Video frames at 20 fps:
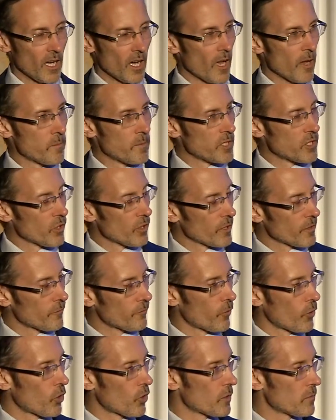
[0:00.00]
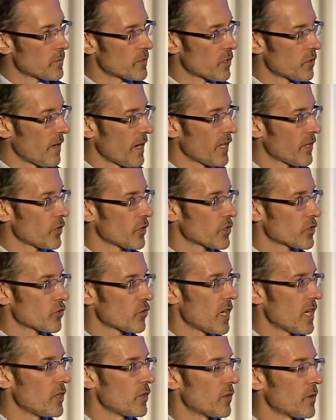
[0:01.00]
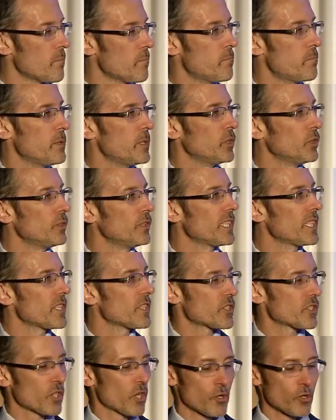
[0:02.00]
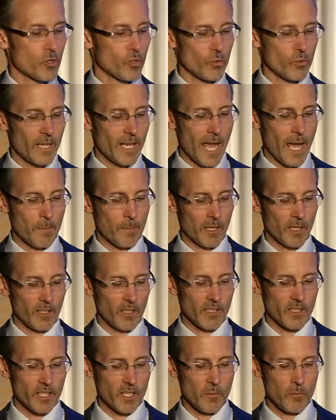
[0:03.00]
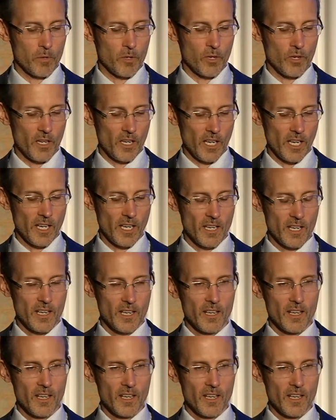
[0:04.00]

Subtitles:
I've been doing forums around Australia on building social capital and community,